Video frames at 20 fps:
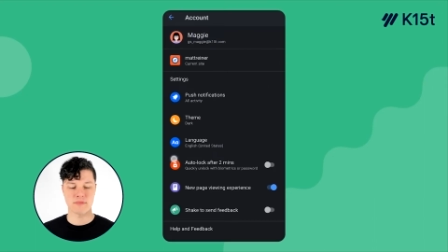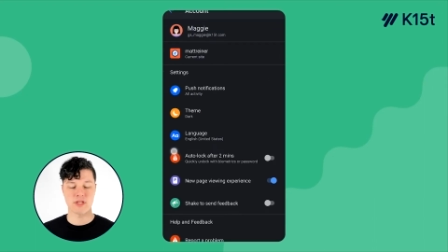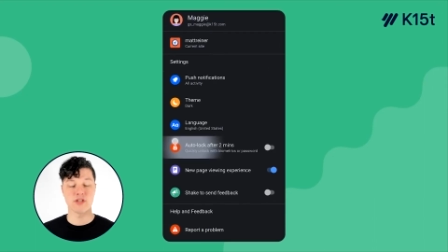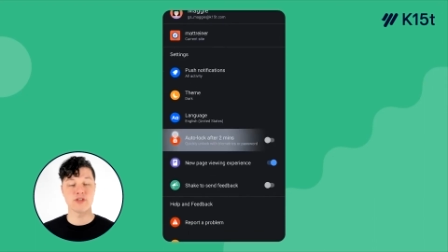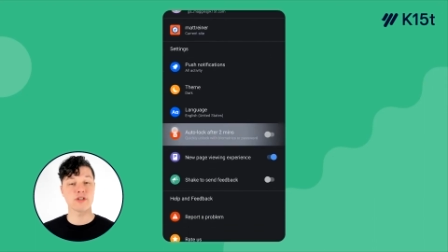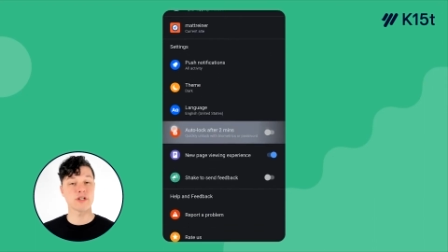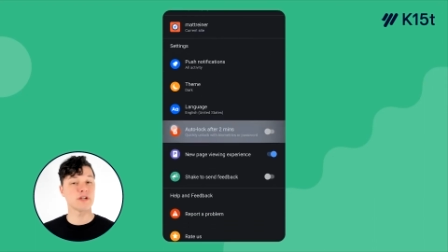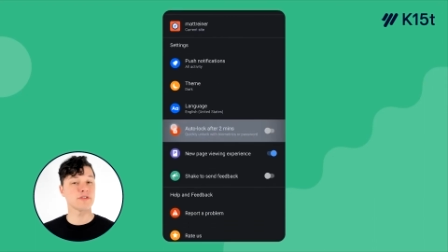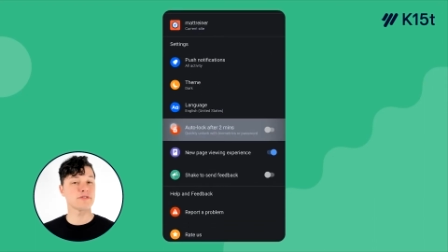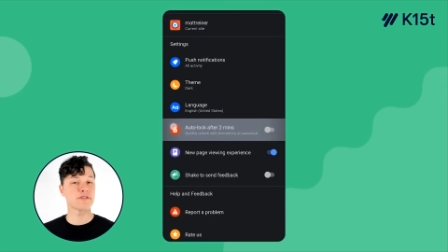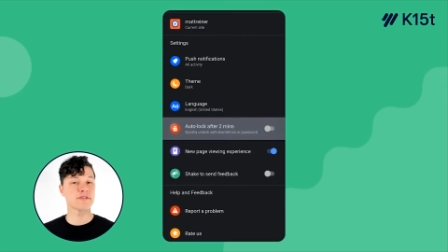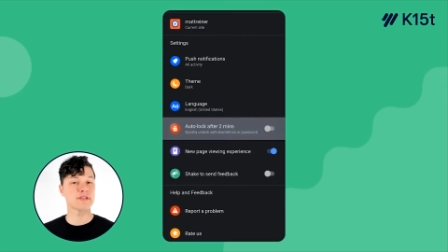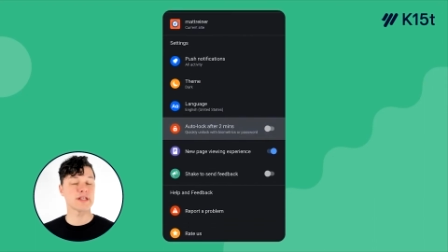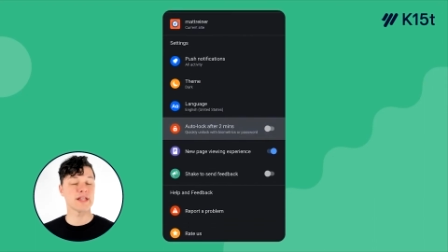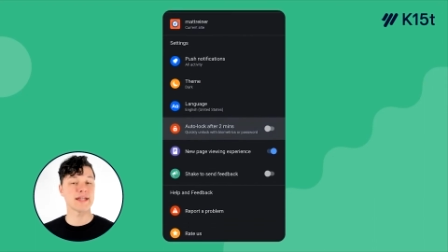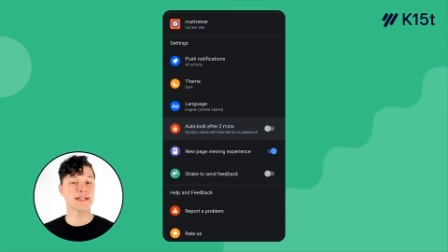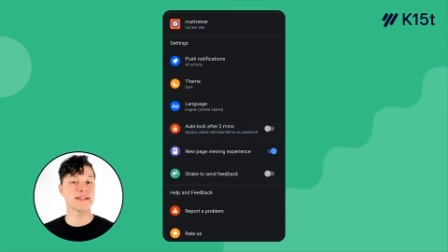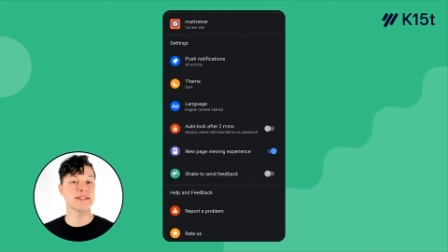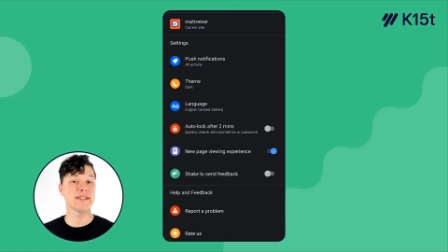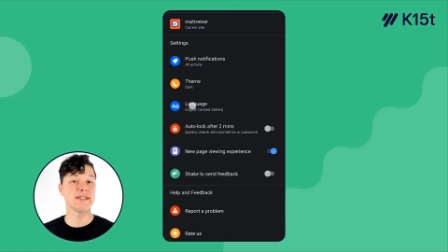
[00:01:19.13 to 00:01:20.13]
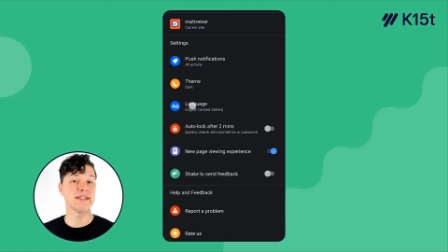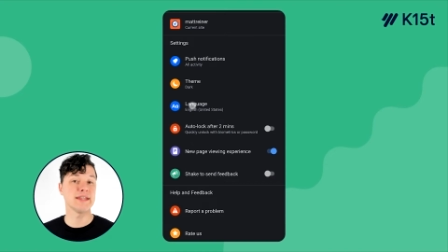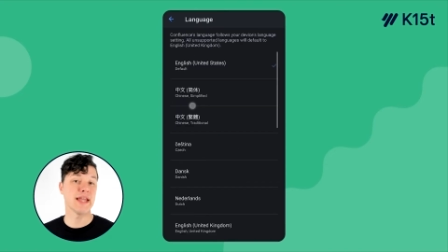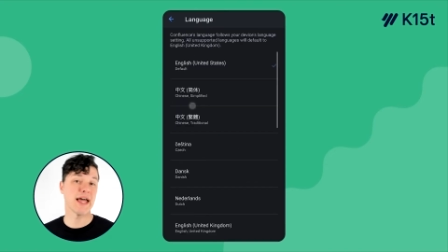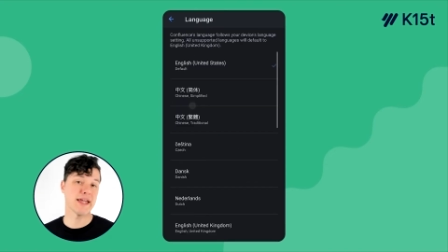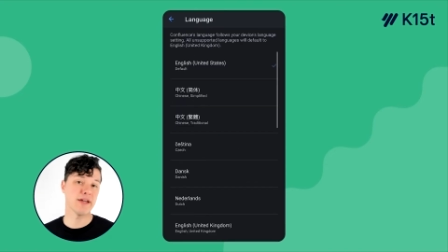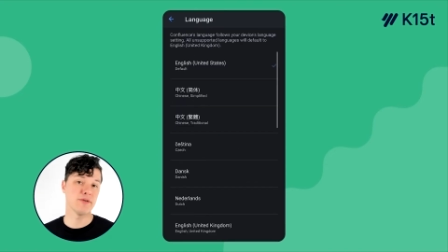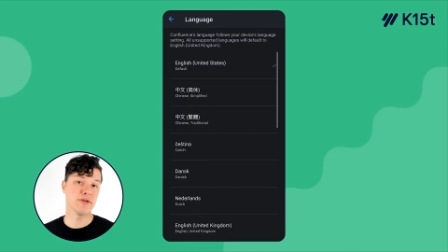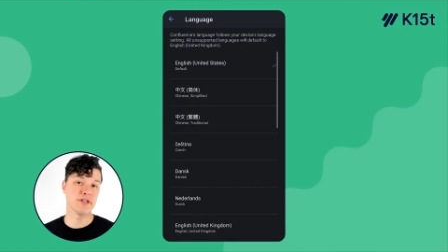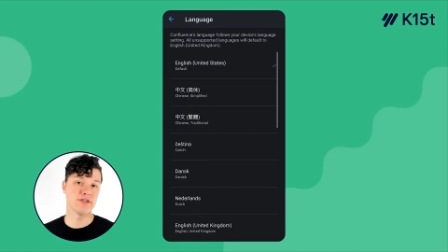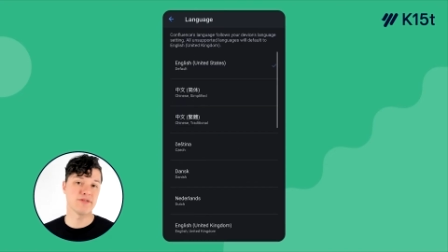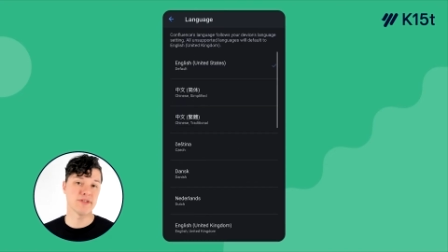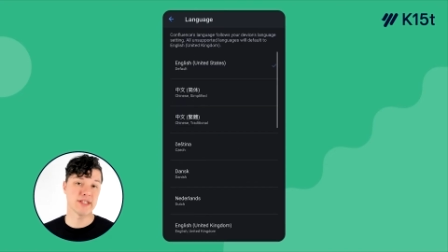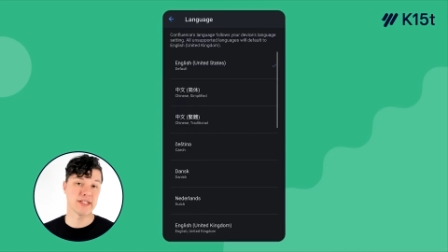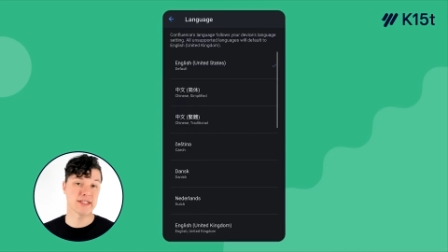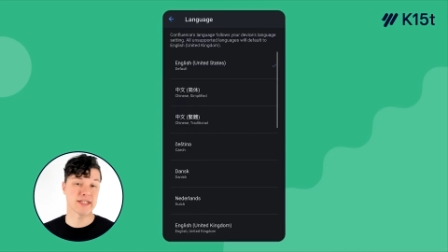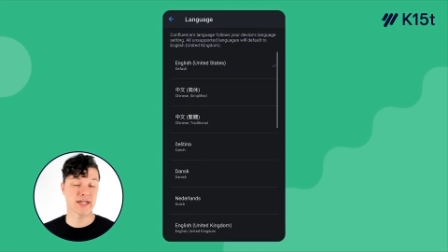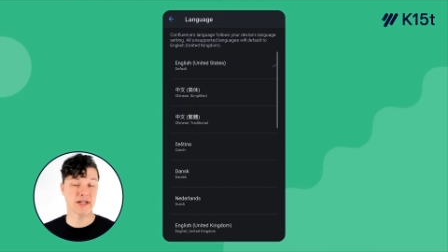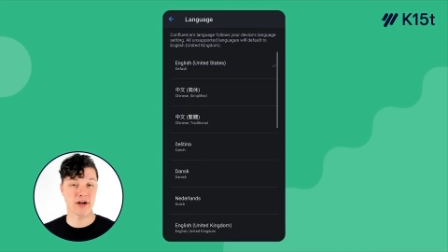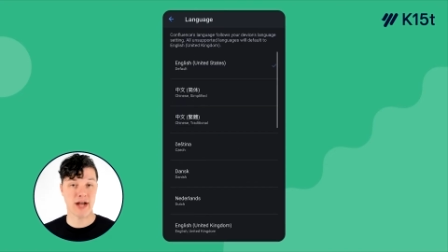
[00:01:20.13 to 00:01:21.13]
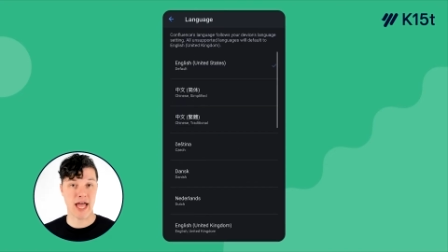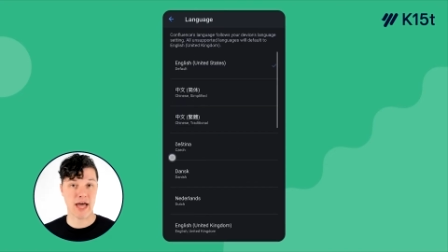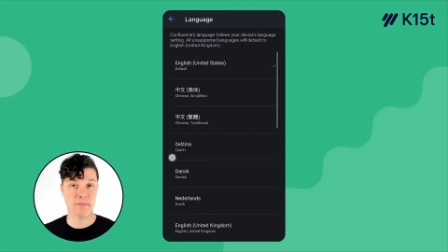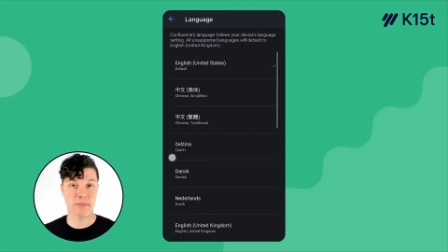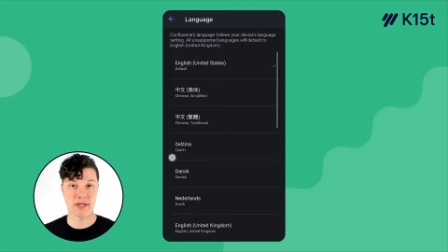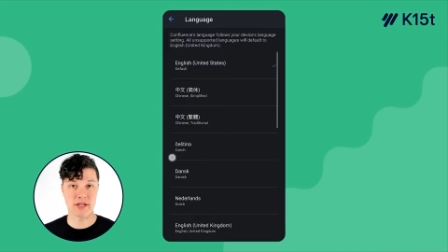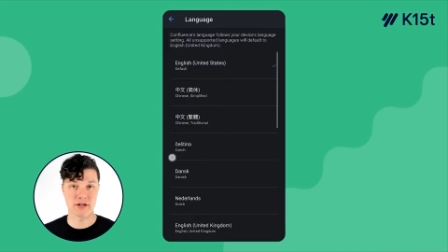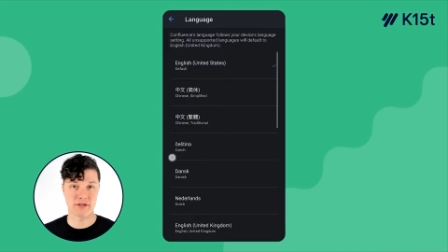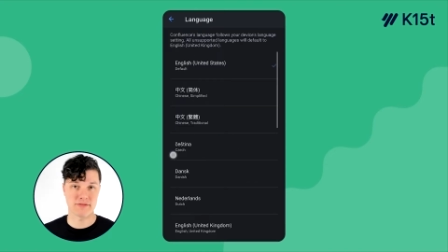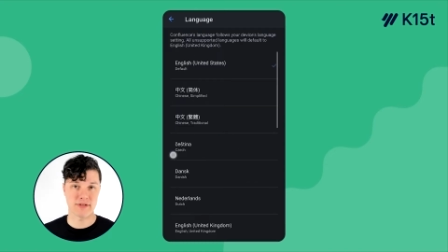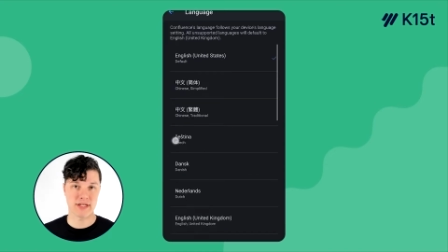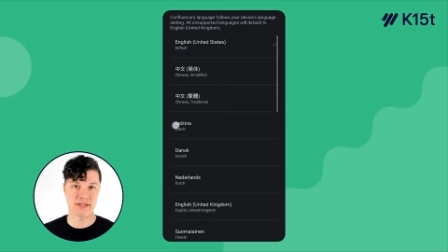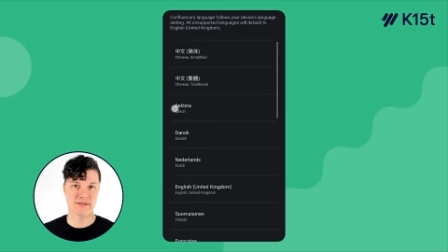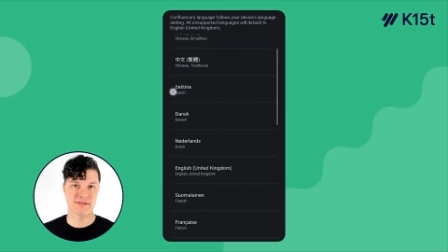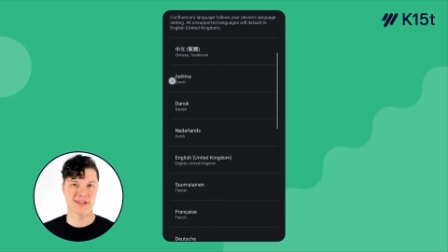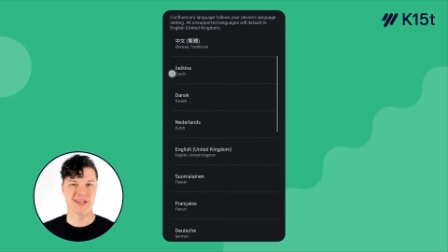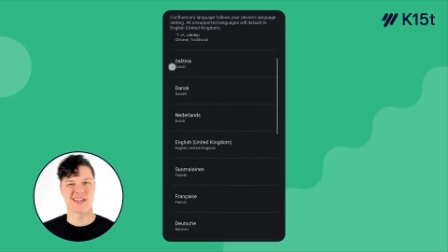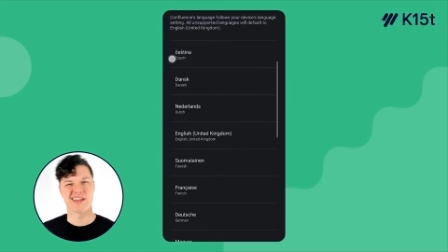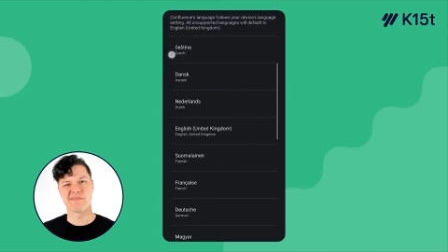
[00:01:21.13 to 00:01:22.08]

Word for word: You can also select the language for the entire app interface.